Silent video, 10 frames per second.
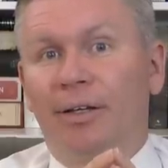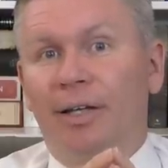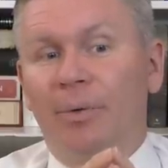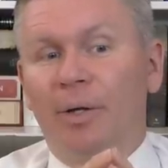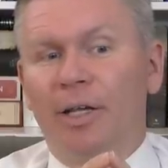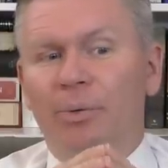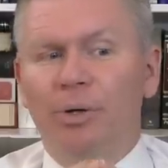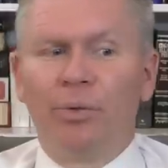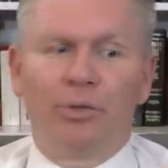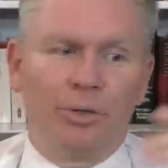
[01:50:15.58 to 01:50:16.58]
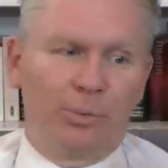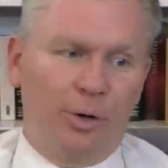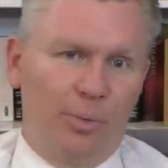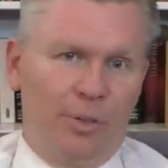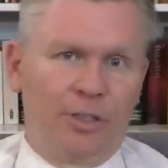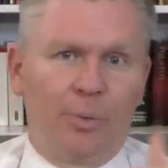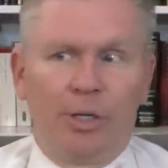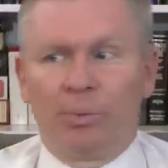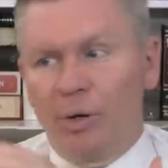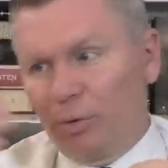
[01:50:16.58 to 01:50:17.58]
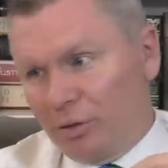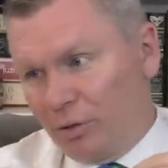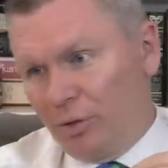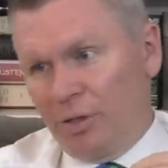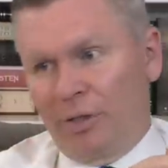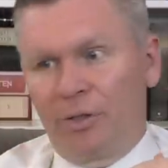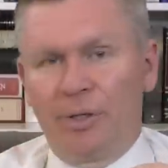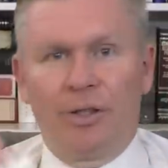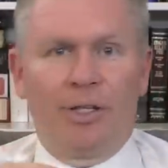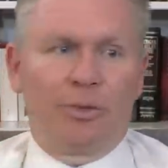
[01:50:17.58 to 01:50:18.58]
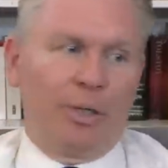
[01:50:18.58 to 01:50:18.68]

And what he wrote to the Romans, and what he wrote to the Corinthians,